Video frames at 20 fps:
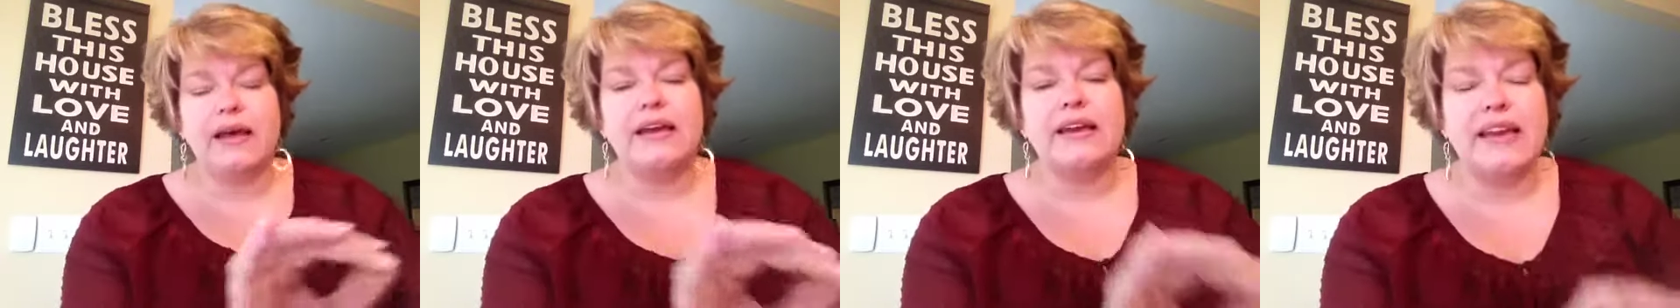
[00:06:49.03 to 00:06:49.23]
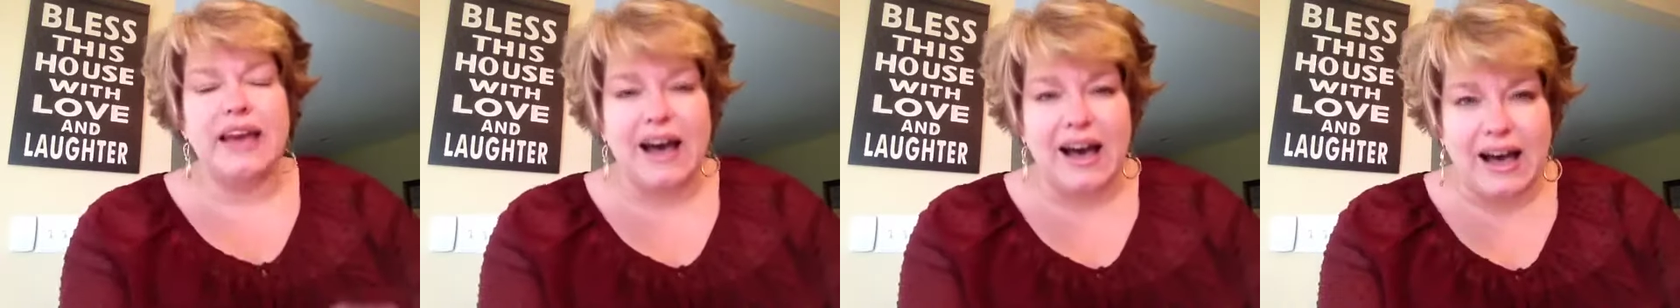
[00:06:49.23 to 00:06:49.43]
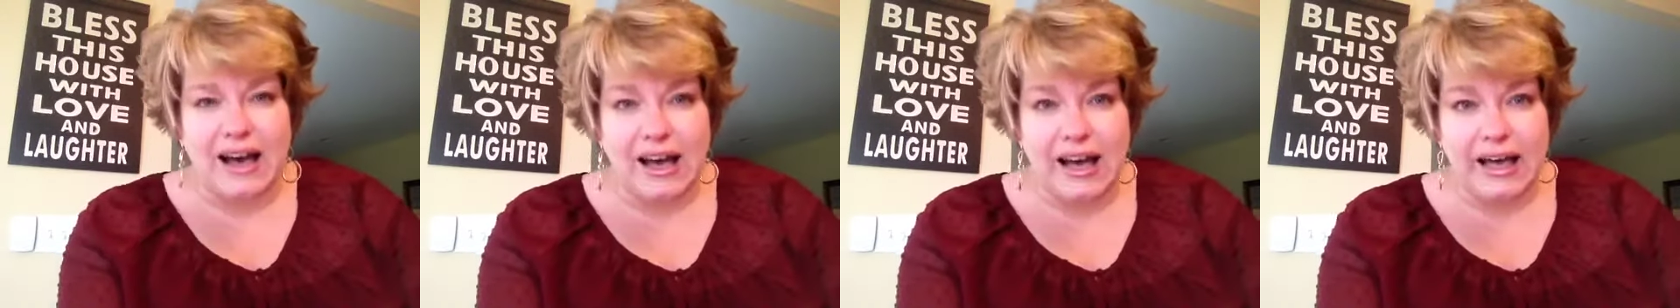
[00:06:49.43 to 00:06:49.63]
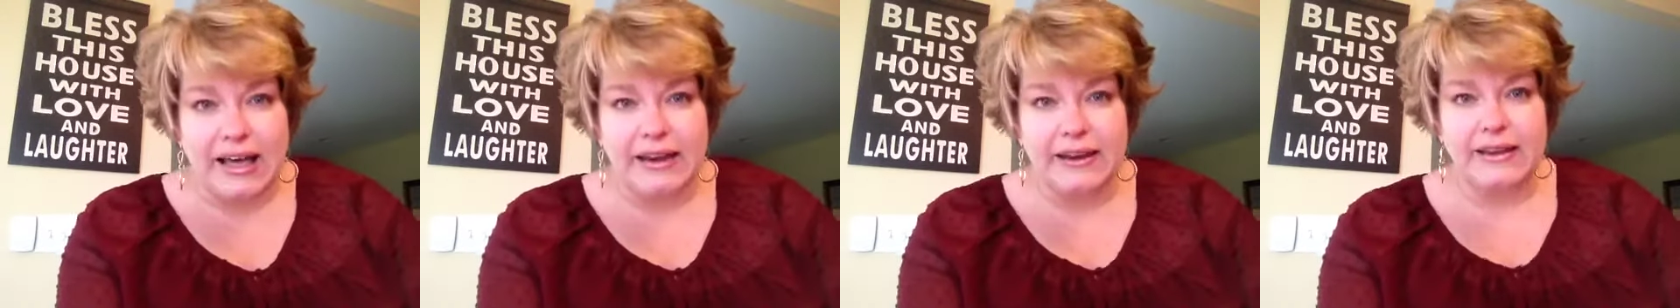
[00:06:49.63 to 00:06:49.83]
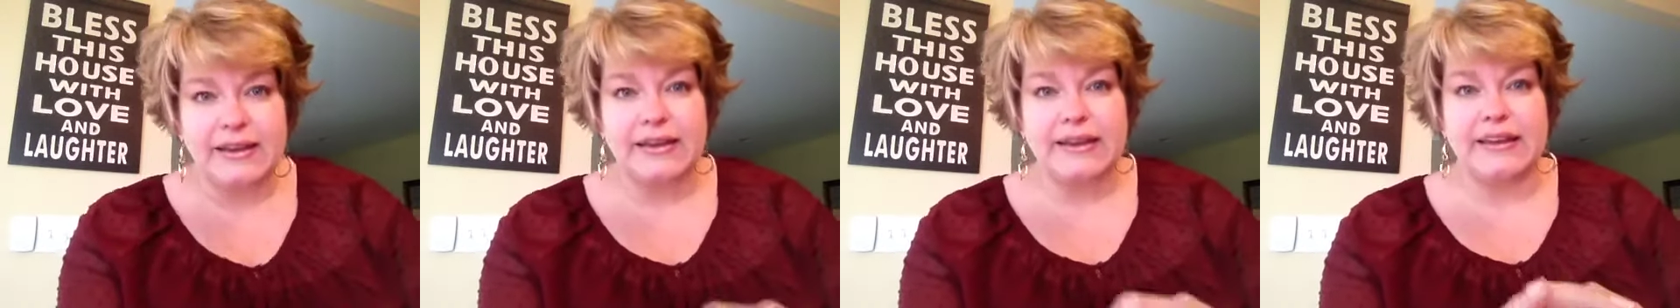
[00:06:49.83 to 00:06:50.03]

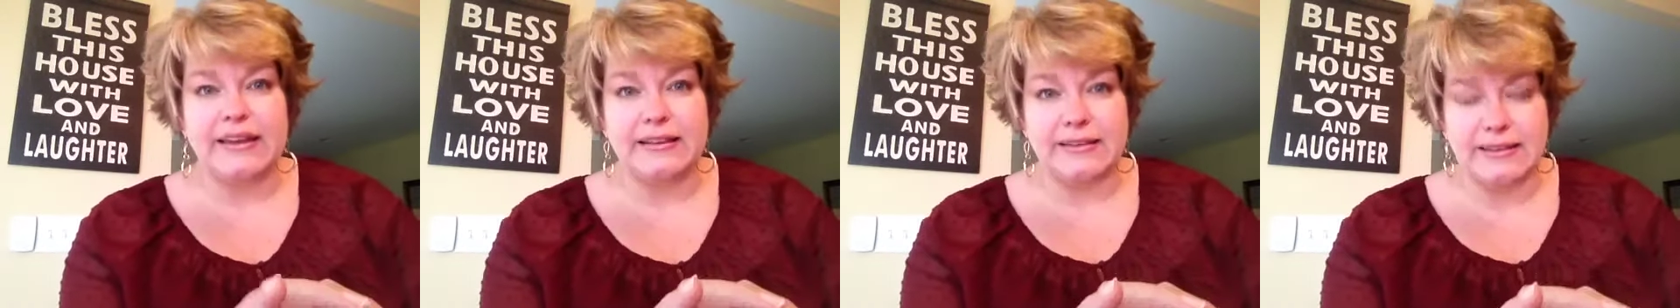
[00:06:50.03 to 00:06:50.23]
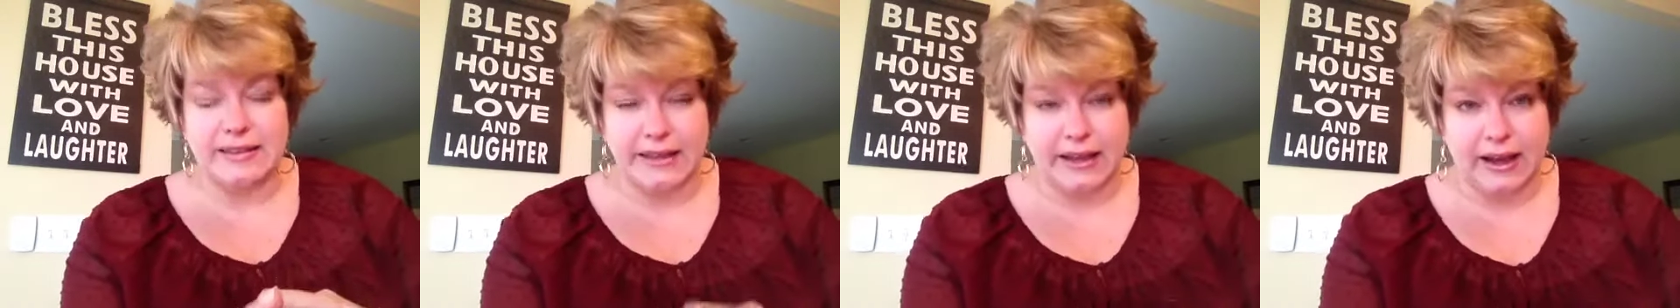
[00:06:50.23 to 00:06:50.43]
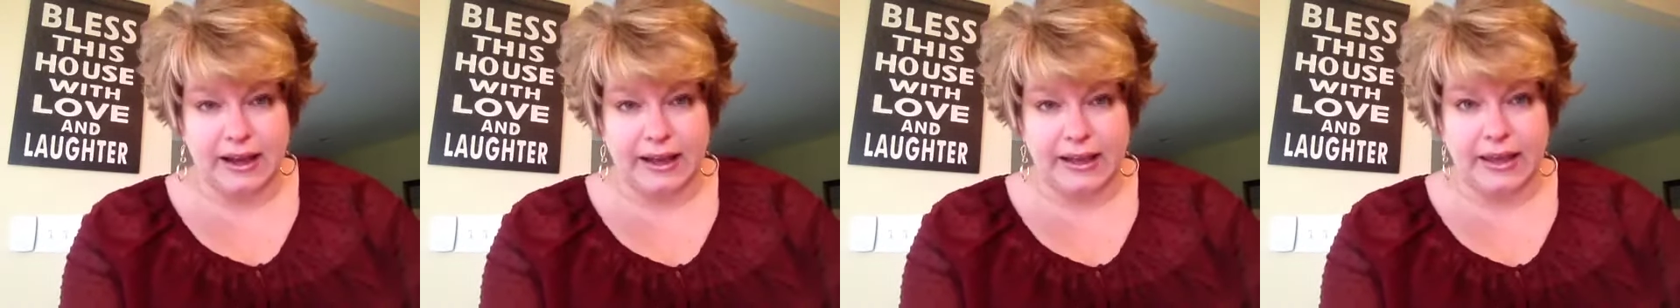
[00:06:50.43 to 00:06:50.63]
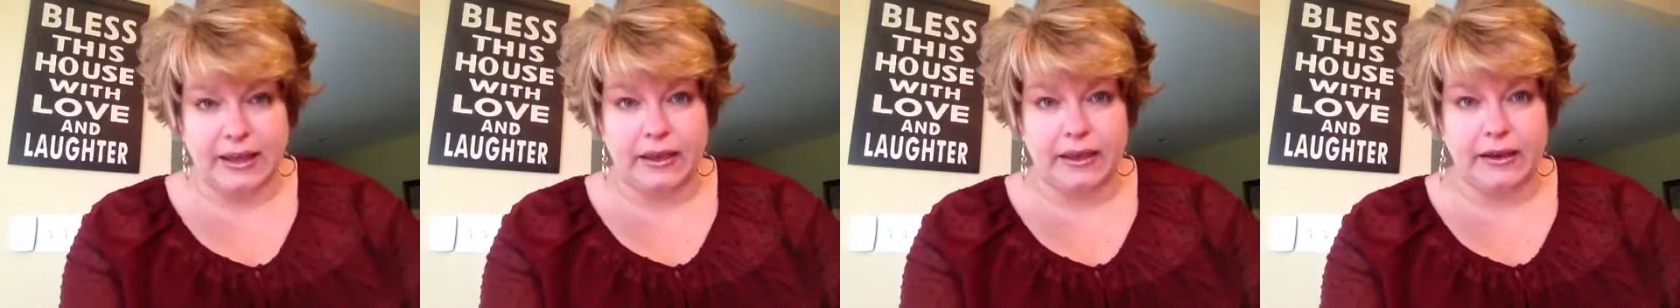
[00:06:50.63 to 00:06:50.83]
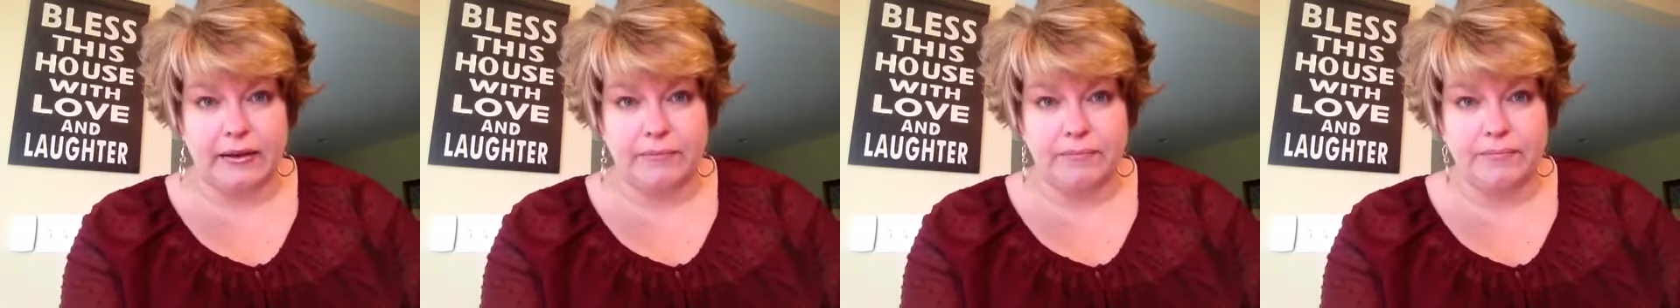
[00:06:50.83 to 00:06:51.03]
God is the I
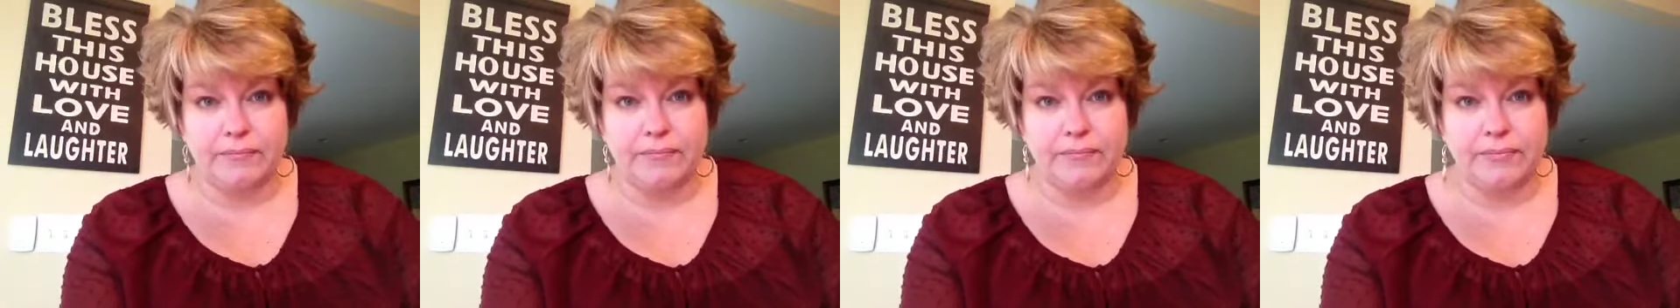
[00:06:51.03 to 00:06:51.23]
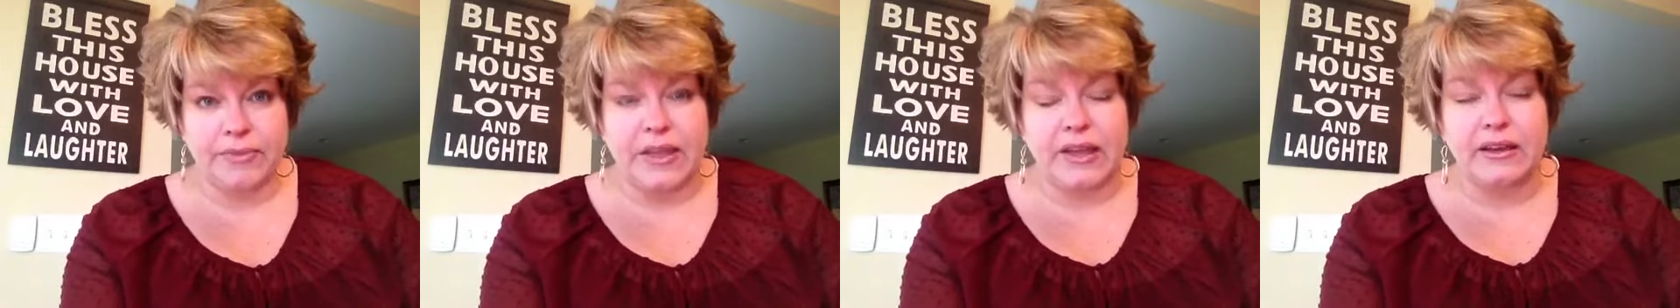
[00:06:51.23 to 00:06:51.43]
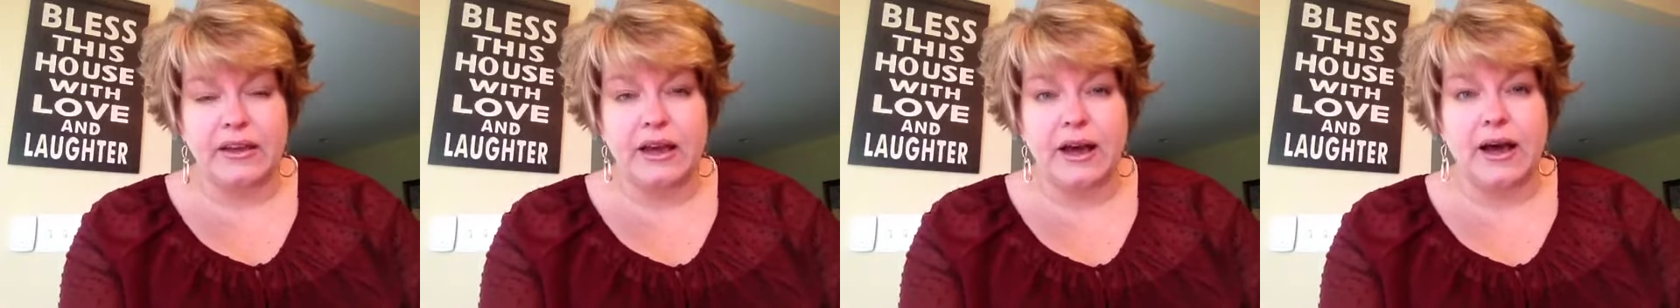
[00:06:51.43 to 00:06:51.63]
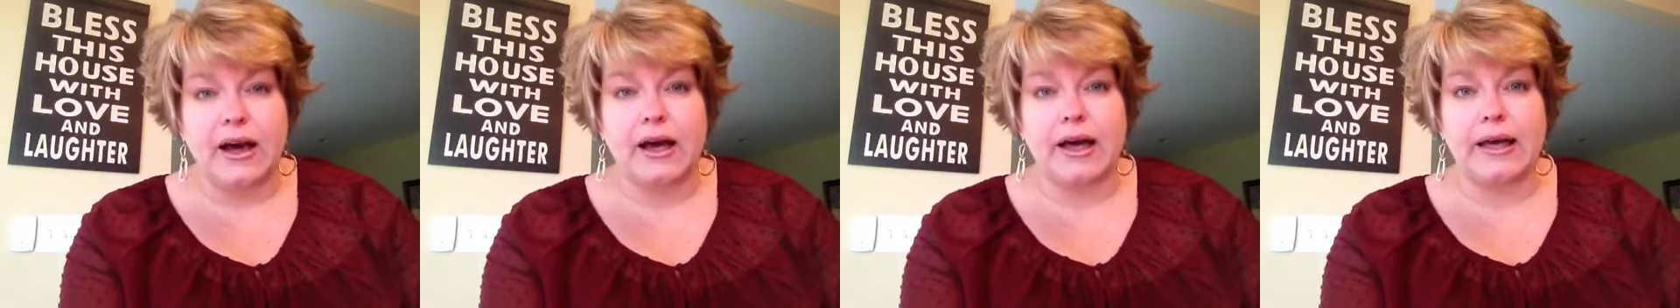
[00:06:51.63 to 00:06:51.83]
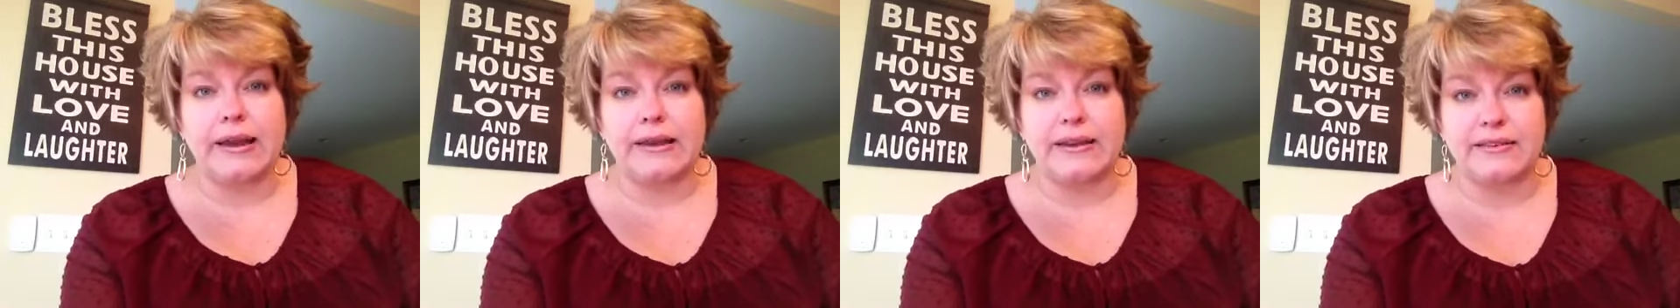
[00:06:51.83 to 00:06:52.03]
am.
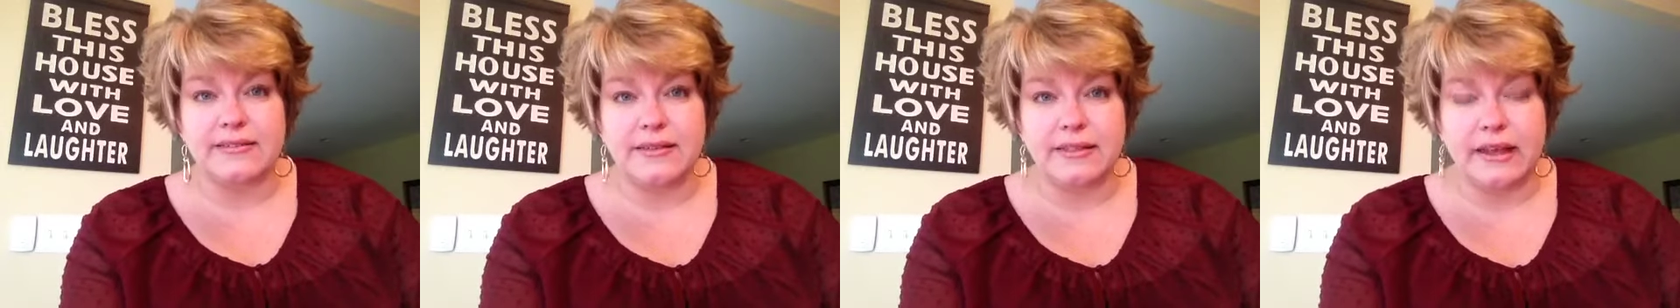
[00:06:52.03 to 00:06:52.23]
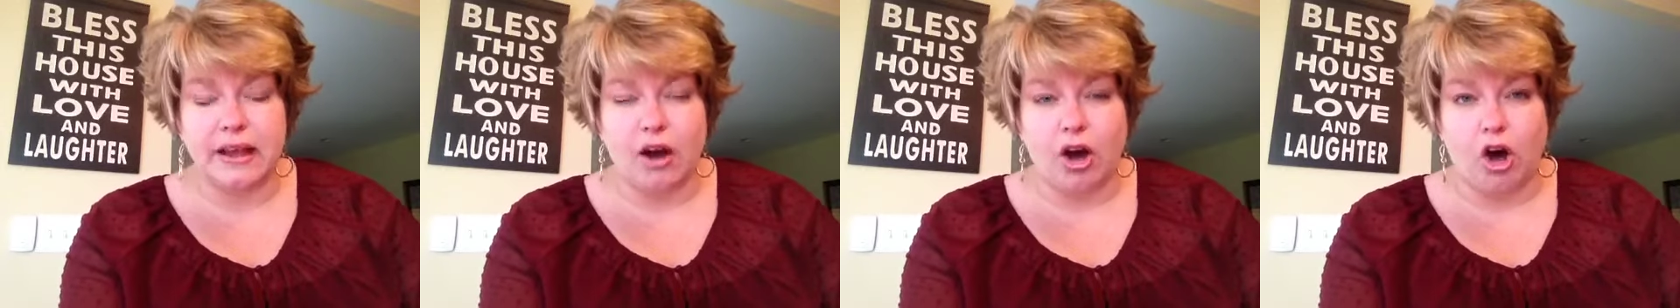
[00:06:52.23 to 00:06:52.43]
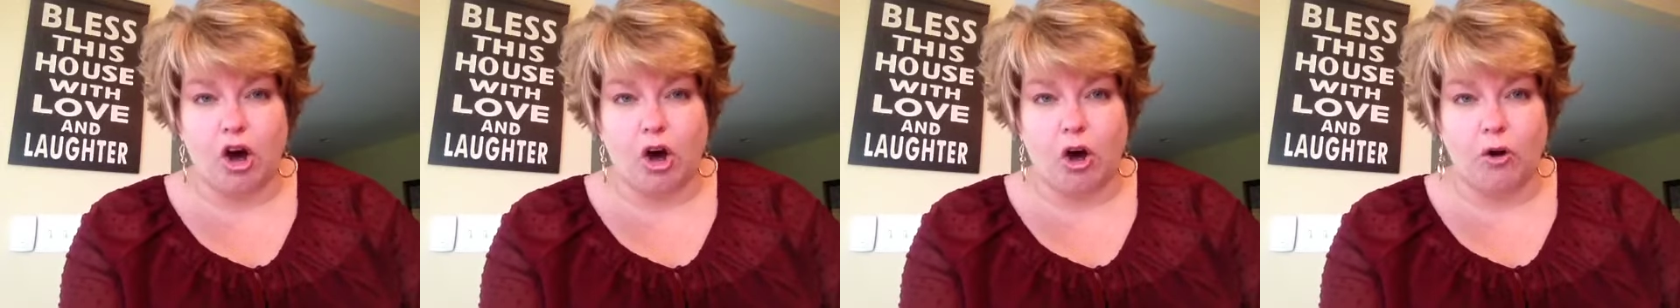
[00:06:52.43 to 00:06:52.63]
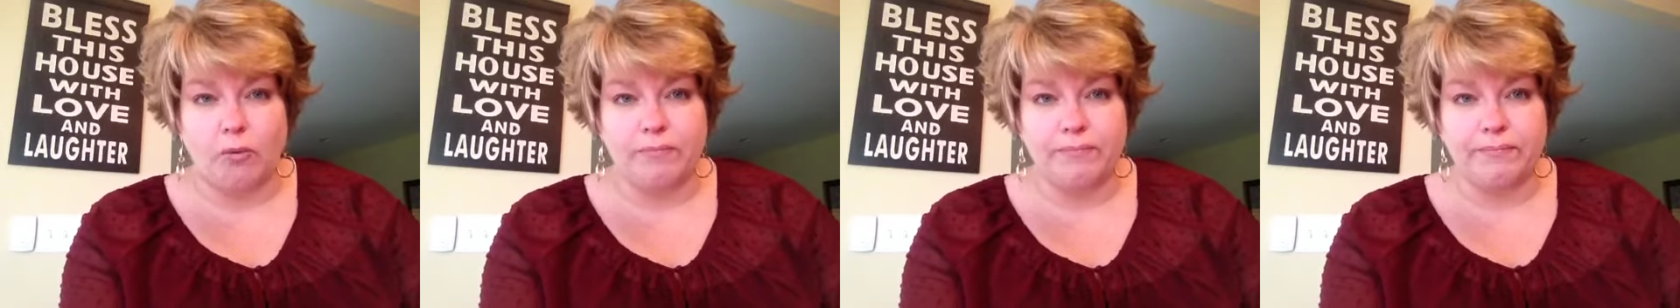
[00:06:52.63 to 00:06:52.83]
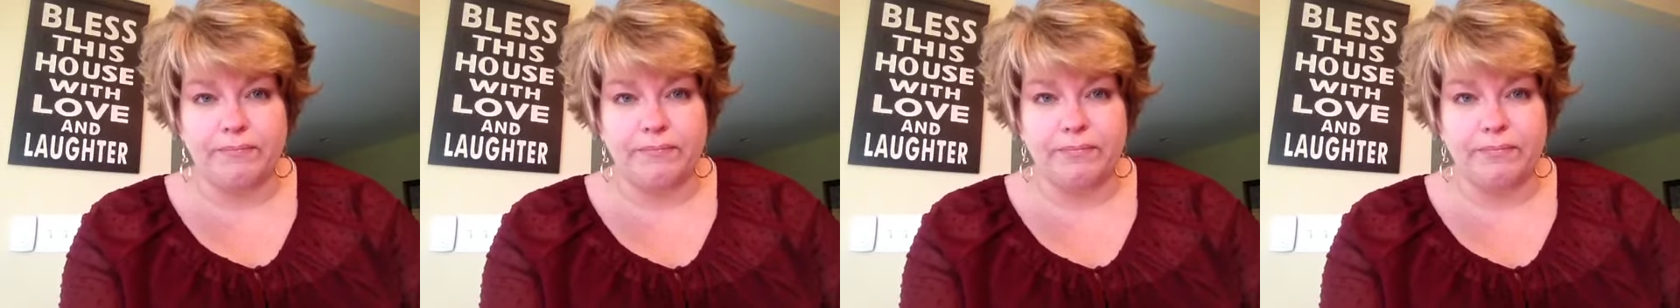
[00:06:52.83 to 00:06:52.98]
God is the all.